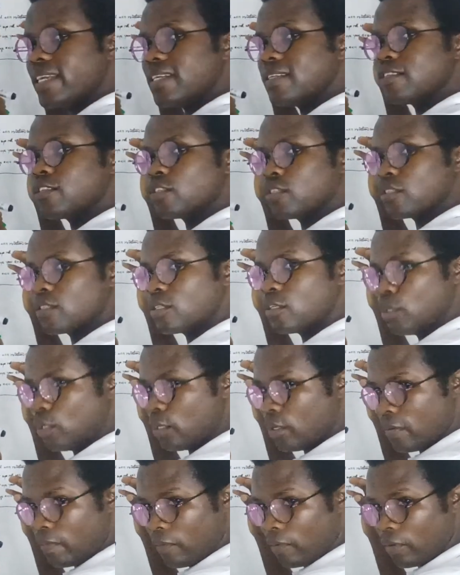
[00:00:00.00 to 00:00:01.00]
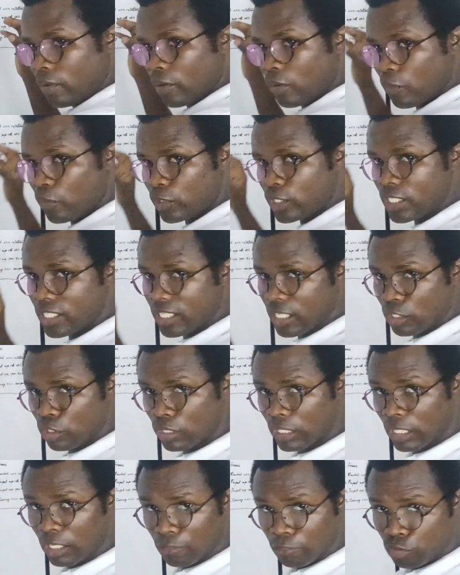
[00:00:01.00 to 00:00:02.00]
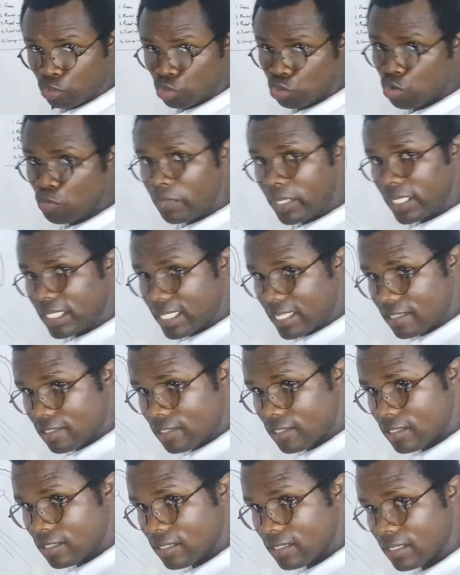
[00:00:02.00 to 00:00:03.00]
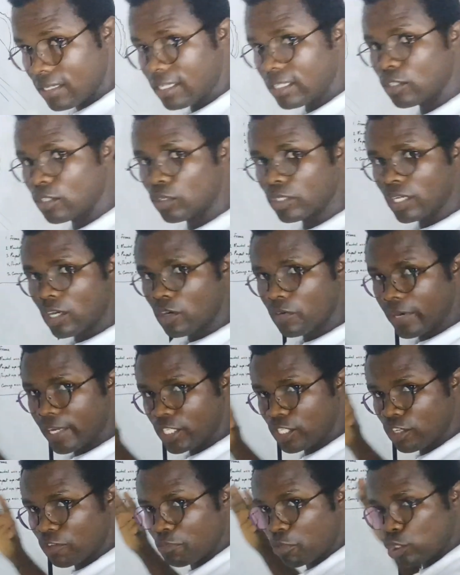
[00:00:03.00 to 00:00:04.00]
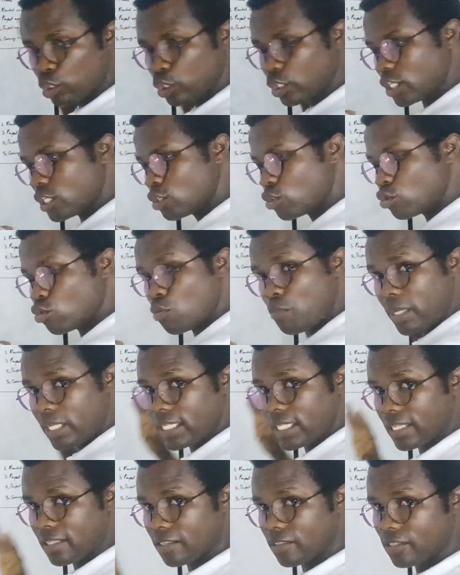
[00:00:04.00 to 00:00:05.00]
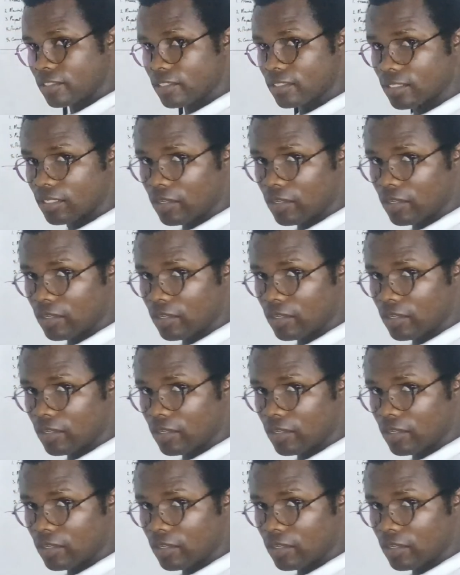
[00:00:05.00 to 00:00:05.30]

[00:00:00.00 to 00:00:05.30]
ends, which is a total of 2 meters. The total range of motion is 2 meters,